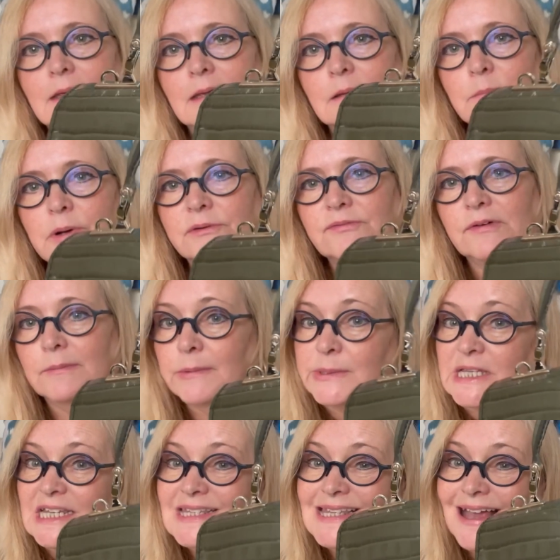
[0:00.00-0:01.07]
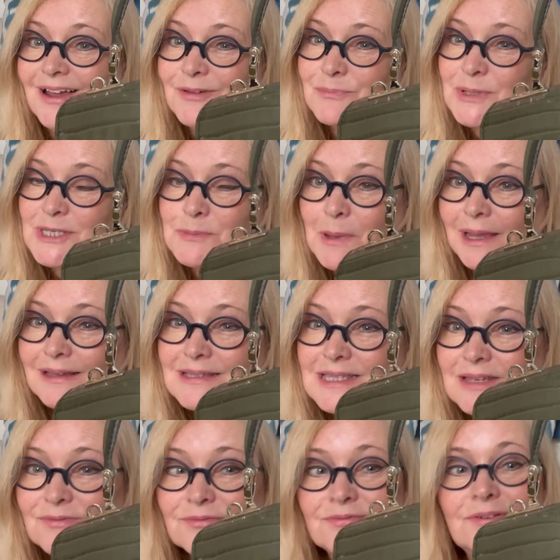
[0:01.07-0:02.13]
but from a design
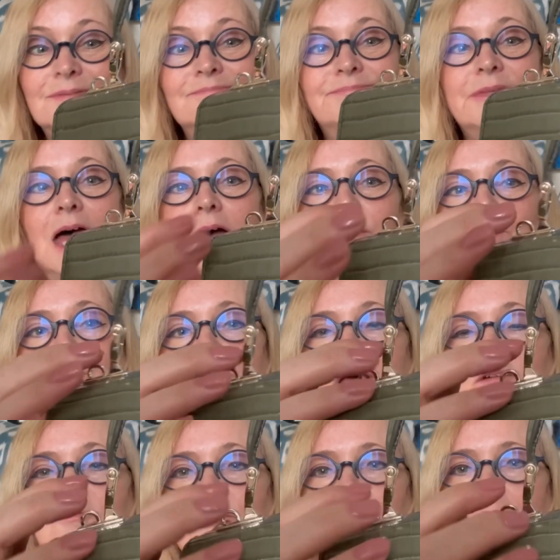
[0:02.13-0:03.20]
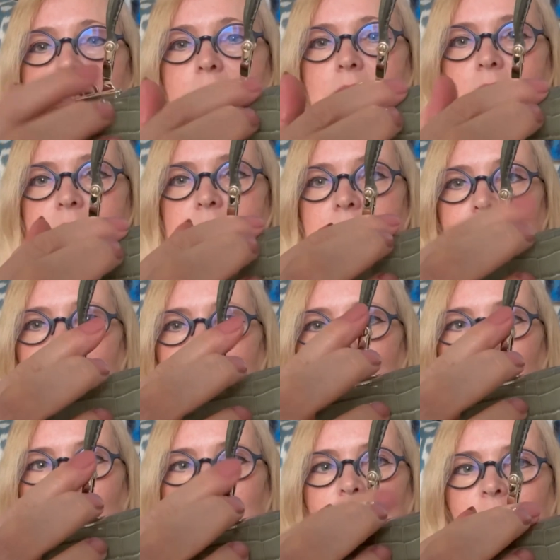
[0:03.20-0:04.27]
perspective, I would have made this kind
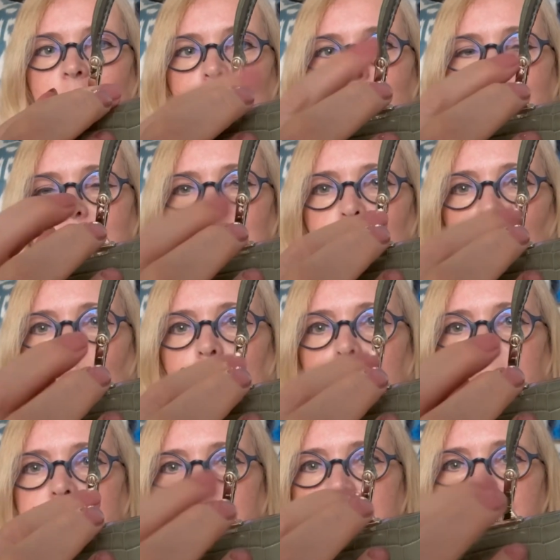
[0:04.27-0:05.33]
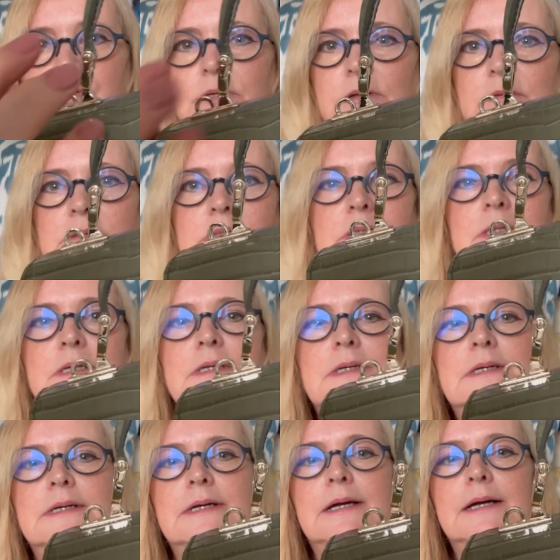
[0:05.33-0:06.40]
of a little bit more operational.
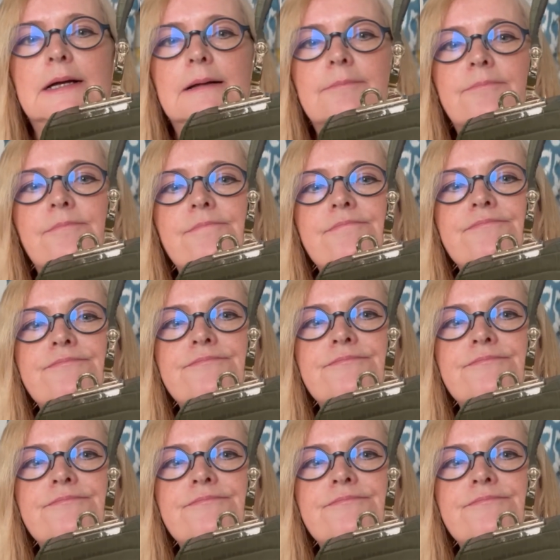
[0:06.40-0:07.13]
Other